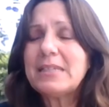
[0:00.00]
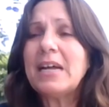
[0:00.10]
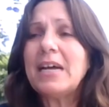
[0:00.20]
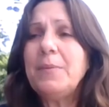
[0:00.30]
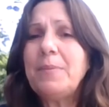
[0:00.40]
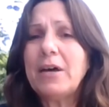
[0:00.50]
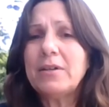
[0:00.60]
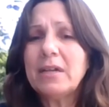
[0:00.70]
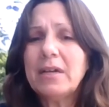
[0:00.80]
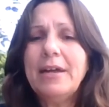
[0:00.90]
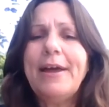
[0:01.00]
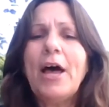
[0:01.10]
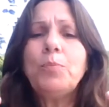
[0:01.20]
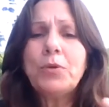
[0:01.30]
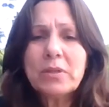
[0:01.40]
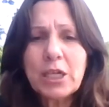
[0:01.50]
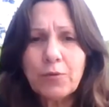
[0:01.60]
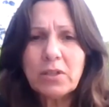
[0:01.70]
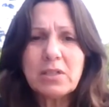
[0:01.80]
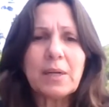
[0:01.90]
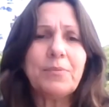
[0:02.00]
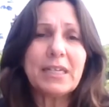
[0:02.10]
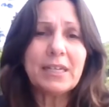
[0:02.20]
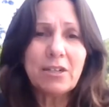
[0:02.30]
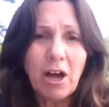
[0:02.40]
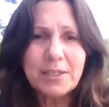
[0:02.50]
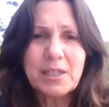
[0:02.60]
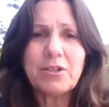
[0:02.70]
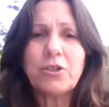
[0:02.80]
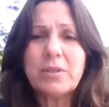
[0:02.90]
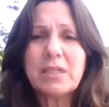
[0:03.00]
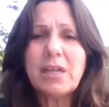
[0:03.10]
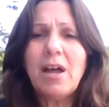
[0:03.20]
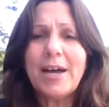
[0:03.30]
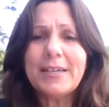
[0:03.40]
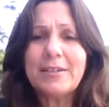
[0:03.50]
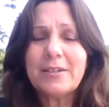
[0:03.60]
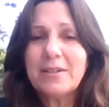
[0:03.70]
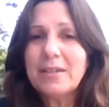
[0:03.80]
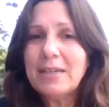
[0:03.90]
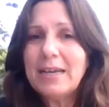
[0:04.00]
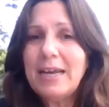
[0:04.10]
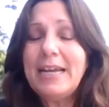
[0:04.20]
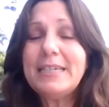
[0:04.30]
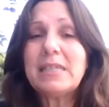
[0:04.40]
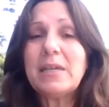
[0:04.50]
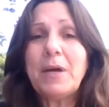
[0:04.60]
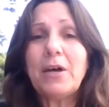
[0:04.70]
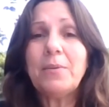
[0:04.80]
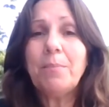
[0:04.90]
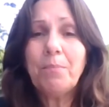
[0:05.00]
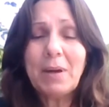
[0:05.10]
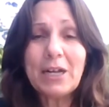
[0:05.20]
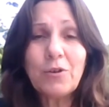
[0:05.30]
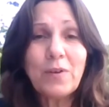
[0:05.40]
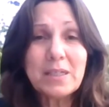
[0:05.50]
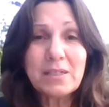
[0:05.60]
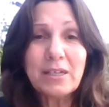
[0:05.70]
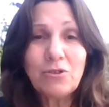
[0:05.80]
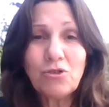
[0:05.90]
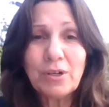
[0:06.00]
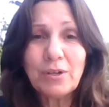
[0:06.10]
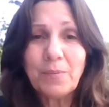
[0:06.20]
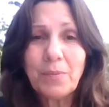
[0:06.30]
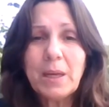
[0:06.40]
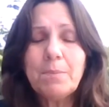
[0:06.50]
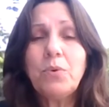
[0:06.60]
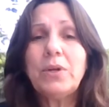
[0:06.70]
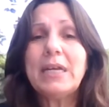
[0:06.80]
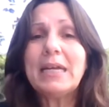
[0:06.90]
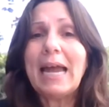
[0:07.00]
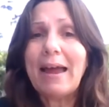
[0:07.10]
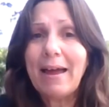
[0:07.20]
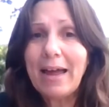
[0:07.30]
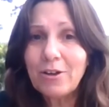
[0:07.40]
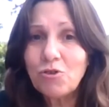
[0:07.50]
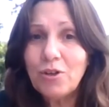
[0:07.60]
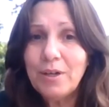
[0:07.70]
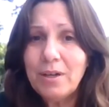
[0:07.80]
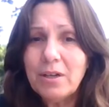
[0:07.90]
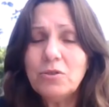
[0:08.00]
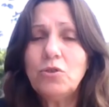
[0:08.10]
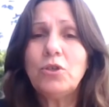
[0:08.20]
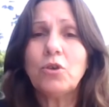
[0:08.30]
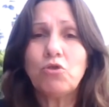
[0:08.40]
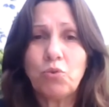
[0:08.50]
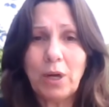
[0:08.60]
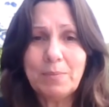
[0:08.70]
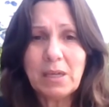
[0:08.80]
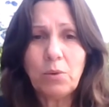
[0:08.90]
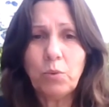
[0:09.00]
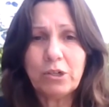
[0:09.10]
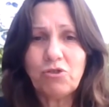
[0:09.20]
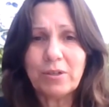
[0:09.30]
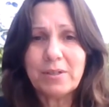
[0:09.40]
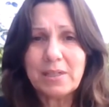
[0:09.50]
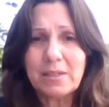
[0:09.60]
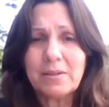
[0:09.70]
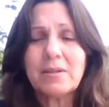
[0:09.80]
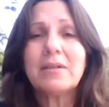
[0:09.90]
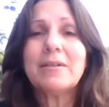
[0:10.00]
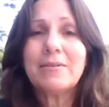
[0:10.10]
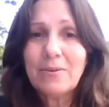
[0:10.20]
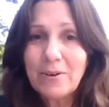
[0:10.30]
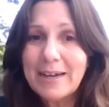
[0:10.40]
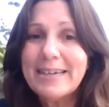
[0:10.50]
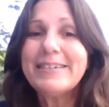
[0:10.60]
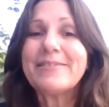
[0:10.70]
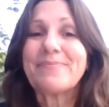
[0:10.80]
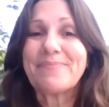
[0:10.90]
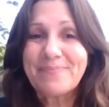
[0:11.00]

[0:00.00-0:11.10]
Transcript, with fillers: it's not about help yourself to something and God's on your side. It's about manifestation, putting action to your dreams and wishes, right?